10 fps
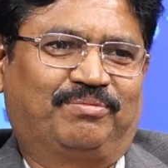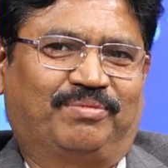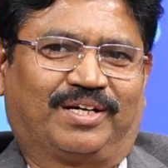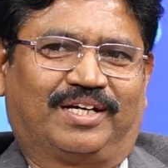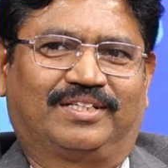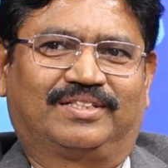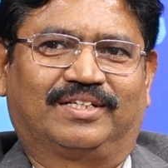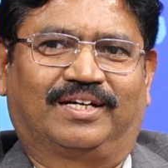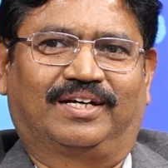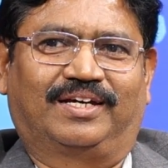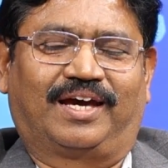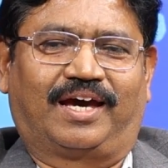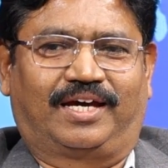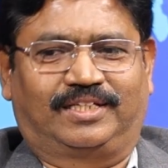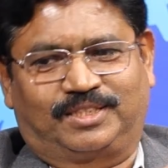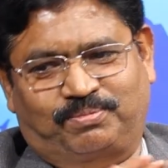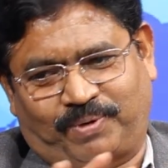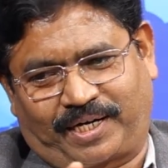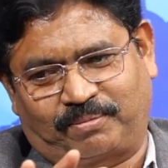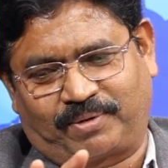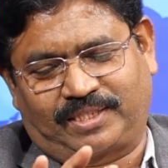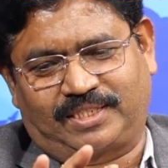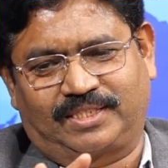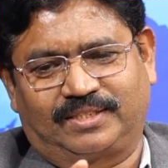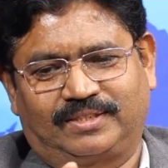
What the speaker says: because AI is pretty much